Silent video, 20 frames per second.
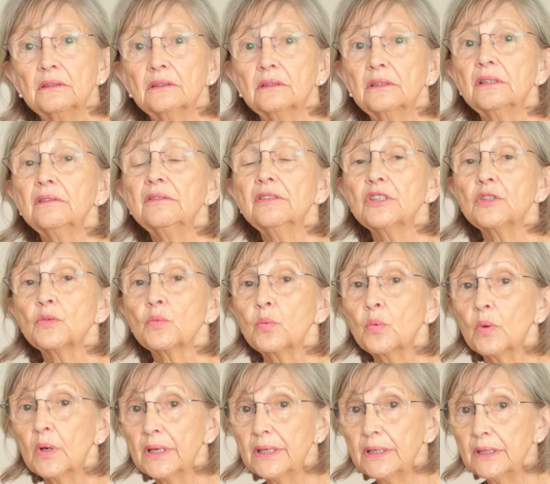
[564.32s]
There is
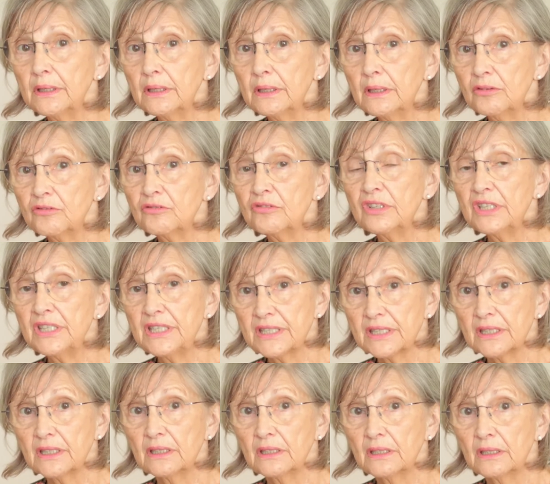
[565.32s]
one
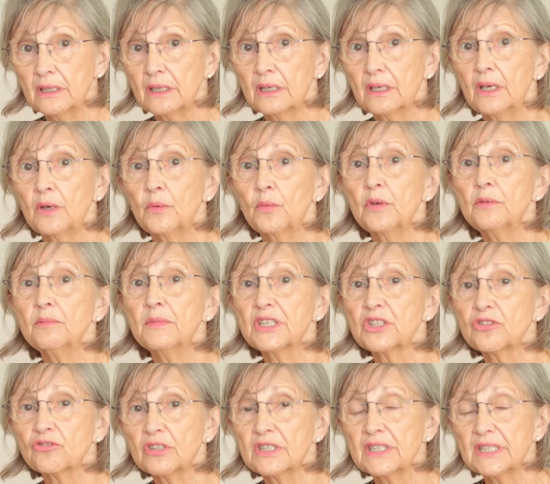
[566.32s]
reason we
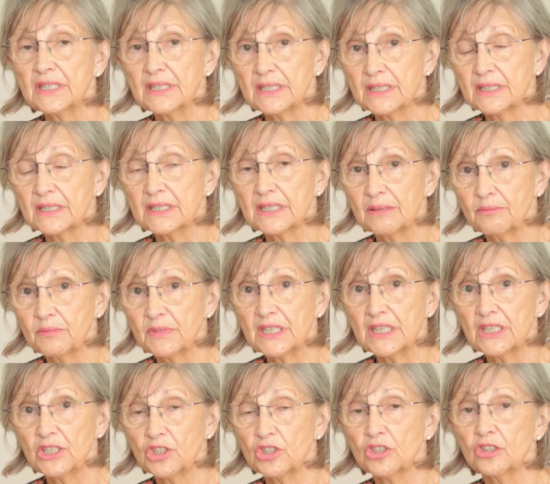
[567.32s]
must resist the
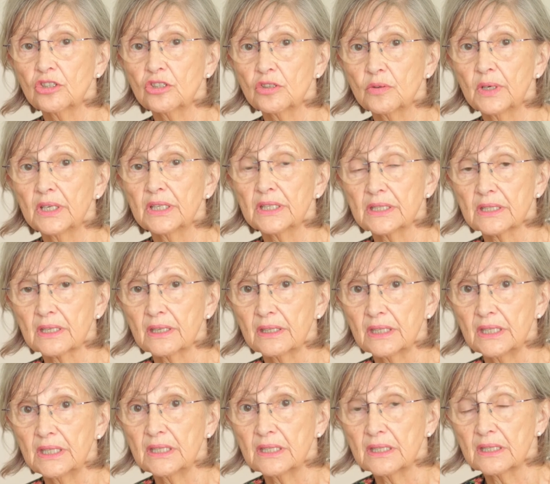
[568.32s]
temptation to ask
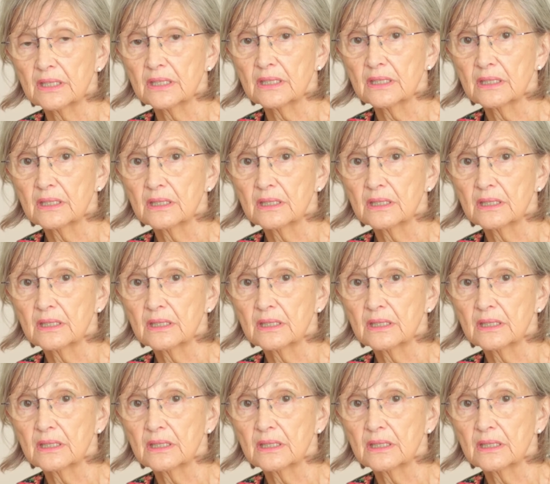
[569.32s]
this: